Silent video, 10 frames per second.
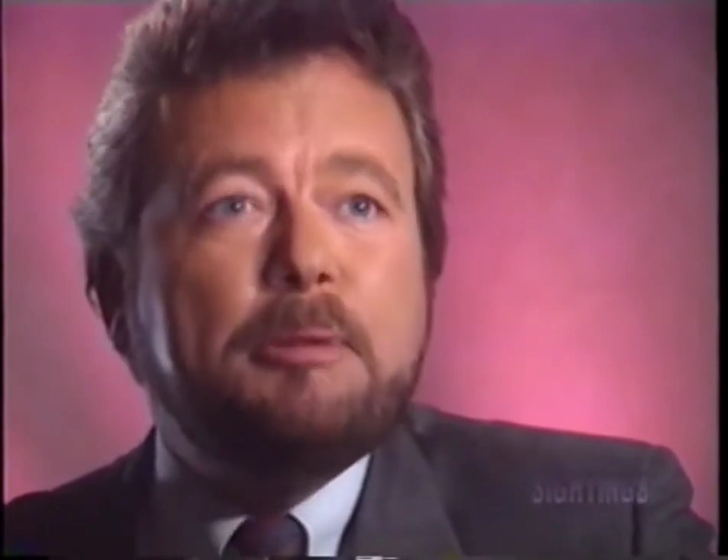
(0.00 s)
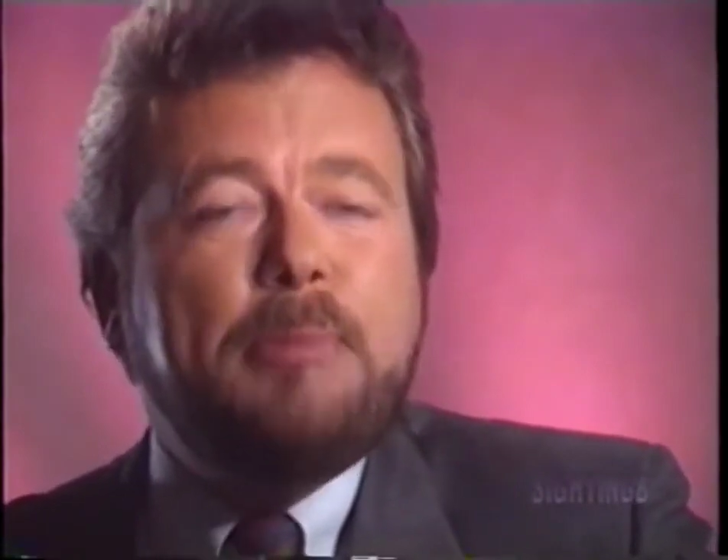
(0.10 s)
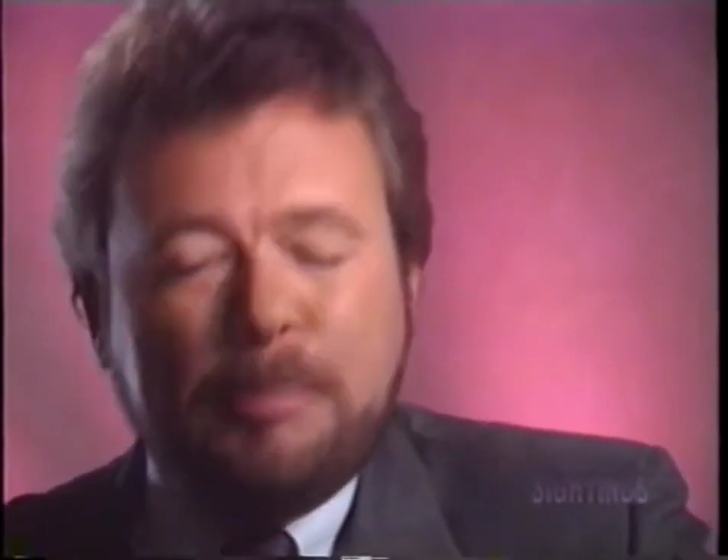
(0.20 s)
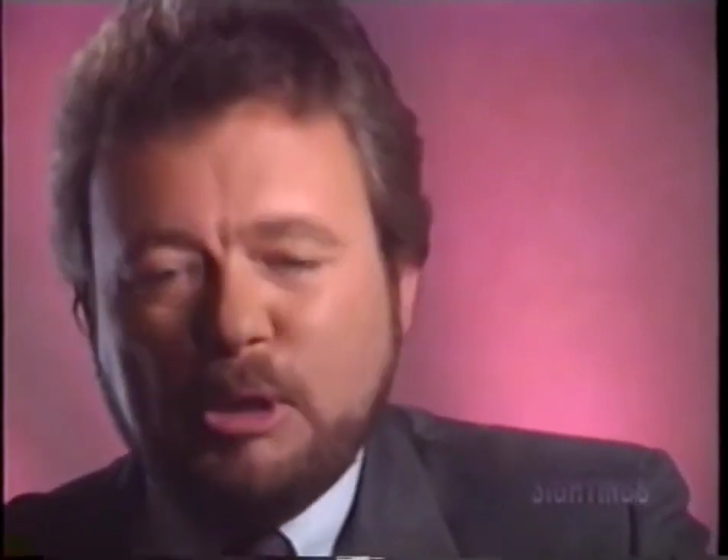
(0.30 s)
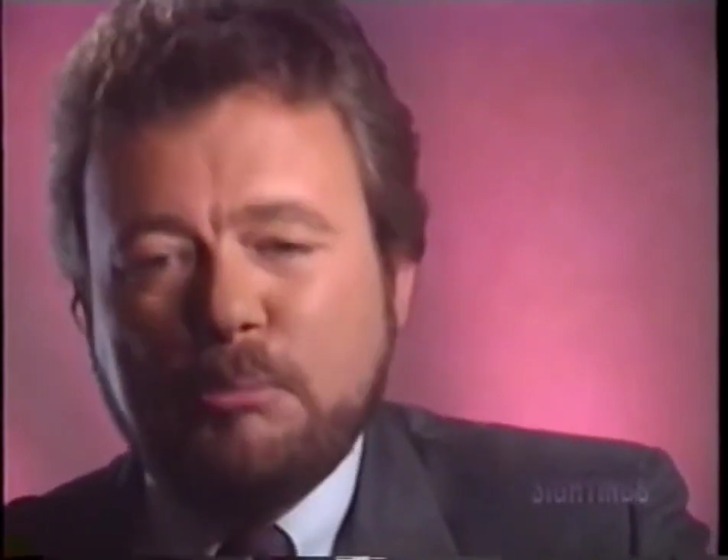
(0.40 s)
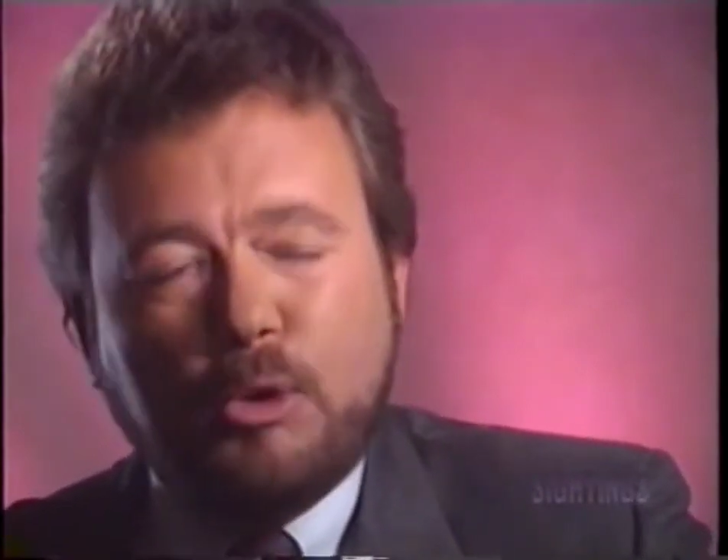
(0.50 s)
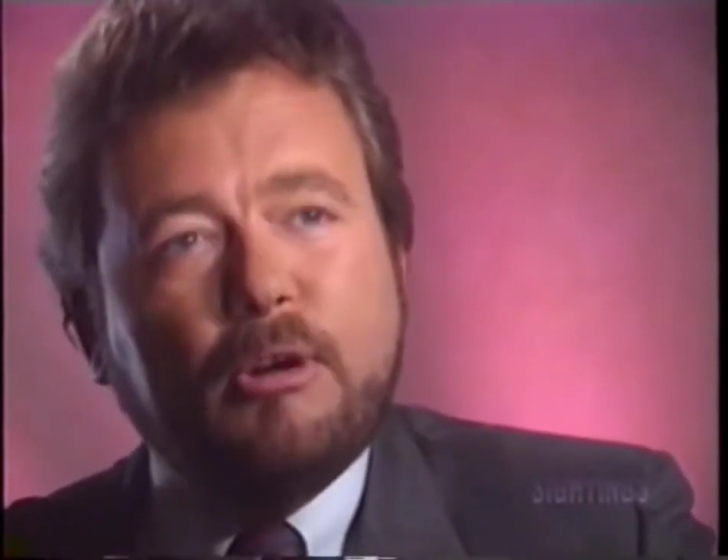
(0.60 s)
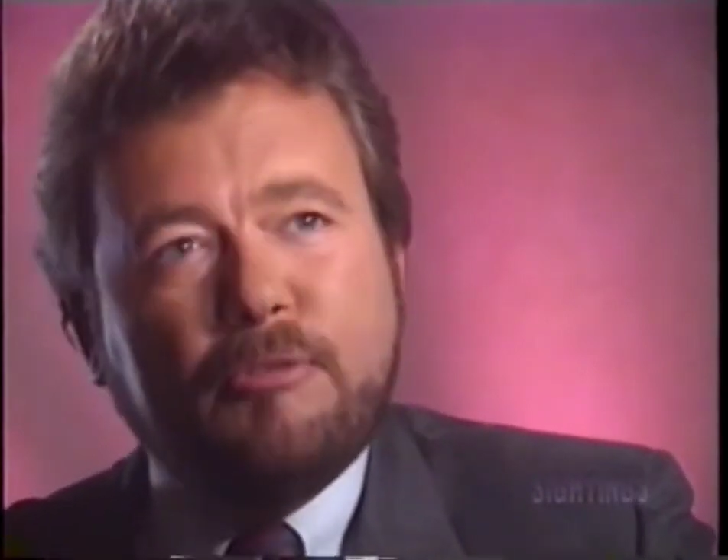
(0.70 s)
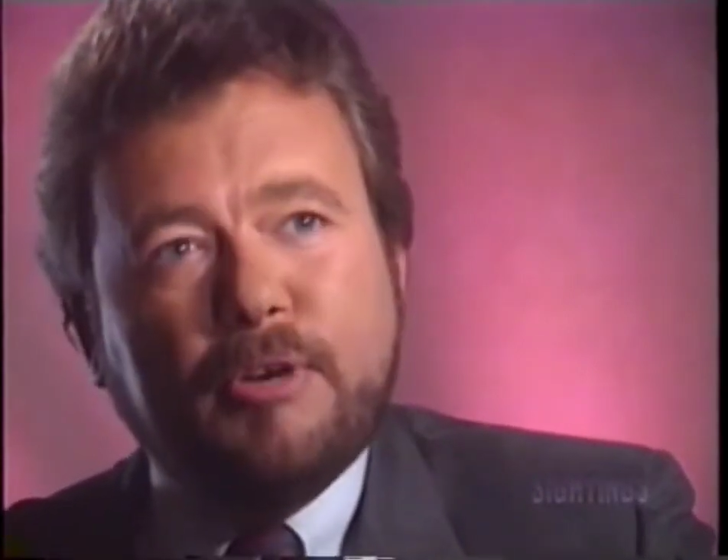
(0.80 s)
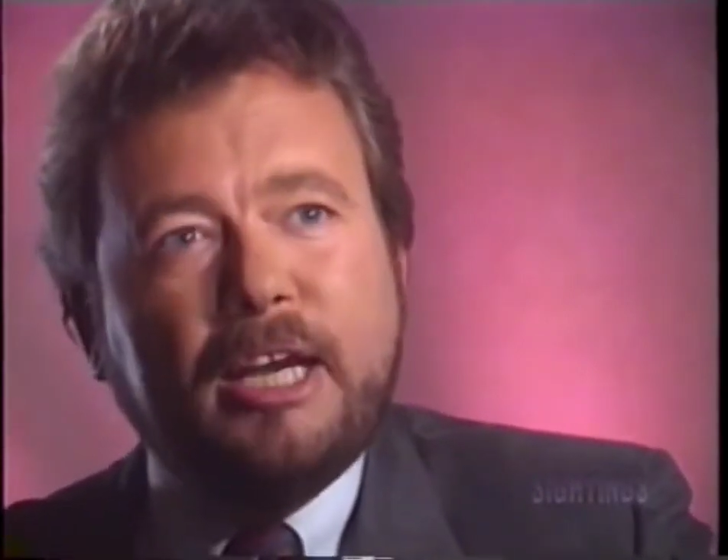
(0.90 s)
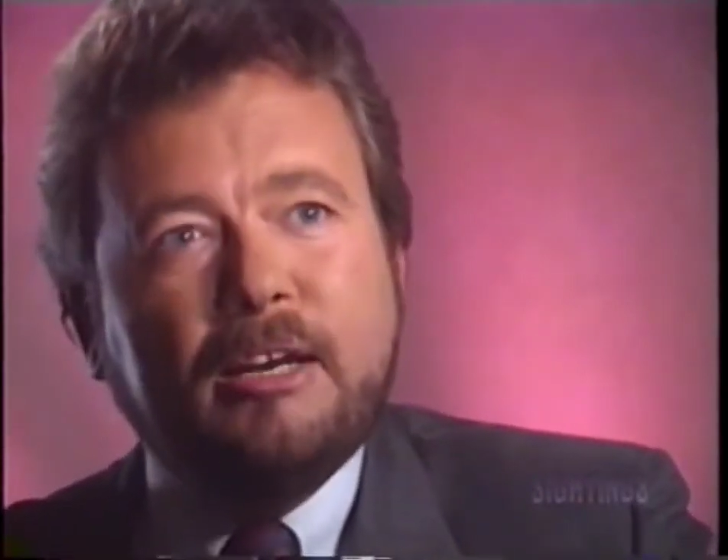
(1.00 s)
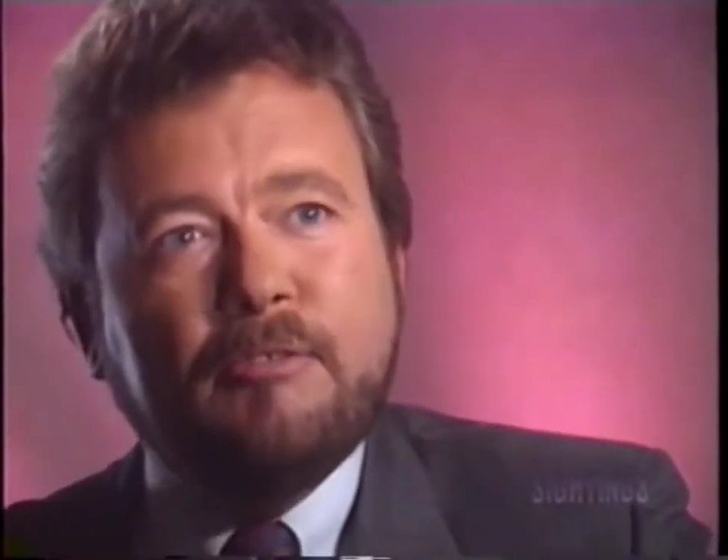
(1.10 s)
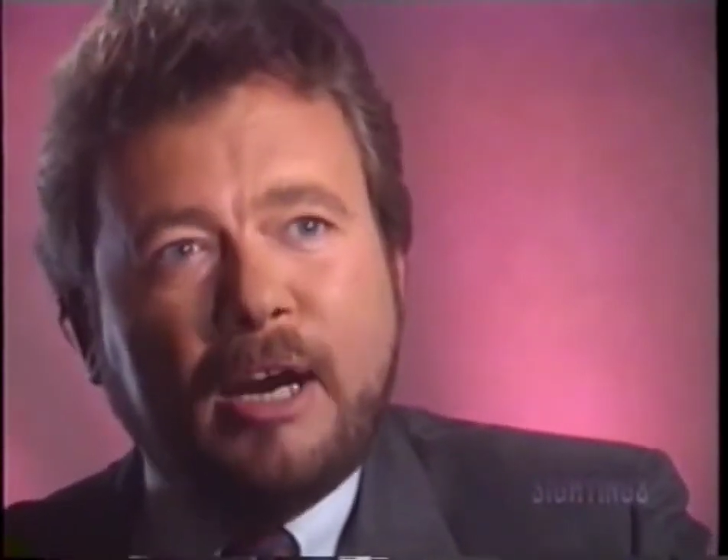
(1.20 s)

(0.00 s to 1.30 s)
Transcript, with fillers: I mean, people are more afraid of